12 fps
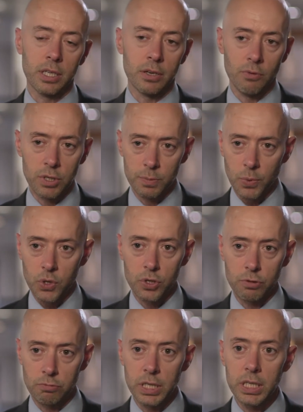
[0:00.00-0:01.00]
the
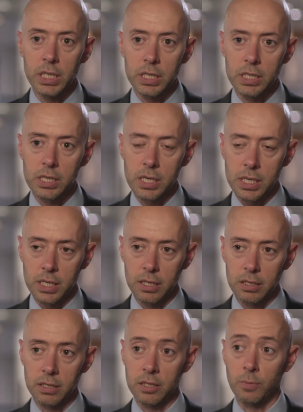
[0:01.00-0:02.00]
response rates
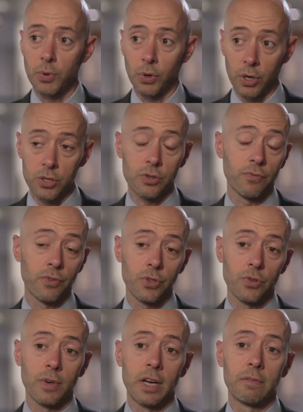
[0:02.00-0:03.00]
uh, and the progression free
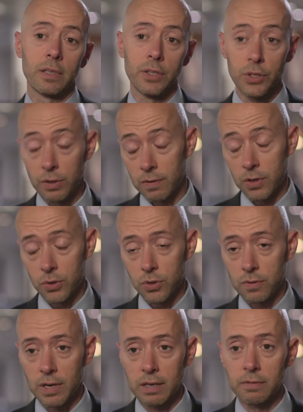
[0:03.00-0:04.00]
survival and the overall
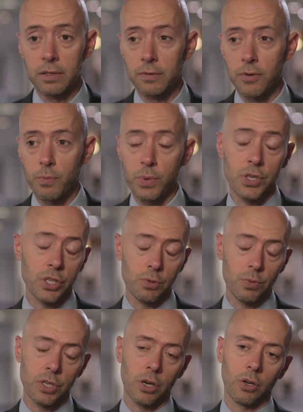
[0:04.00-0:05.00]
survival for patients
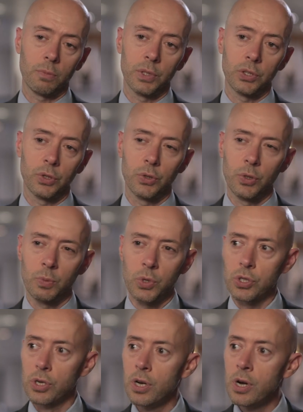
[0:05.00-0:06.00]
with sarcomatoid tumors.